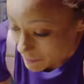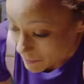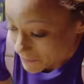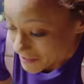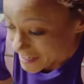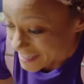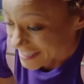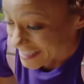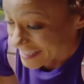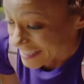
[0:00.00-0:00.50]
of
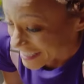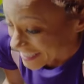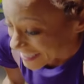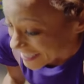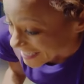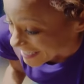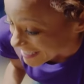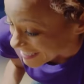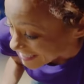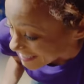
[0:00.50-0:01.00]
the
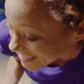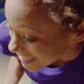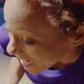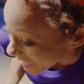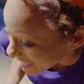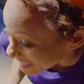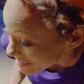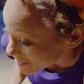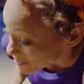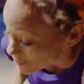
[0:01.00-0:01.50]
teeniest,
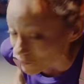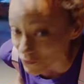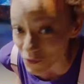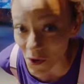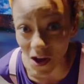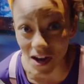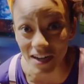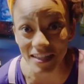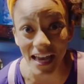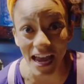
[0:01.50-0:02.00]
tiniest
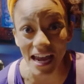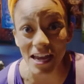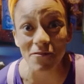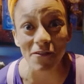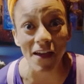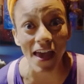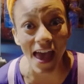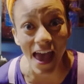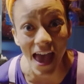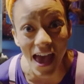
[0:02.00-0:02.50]
frogs I
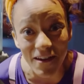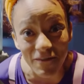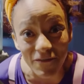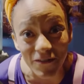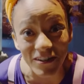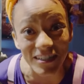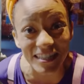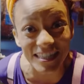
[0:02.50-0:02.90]
have ever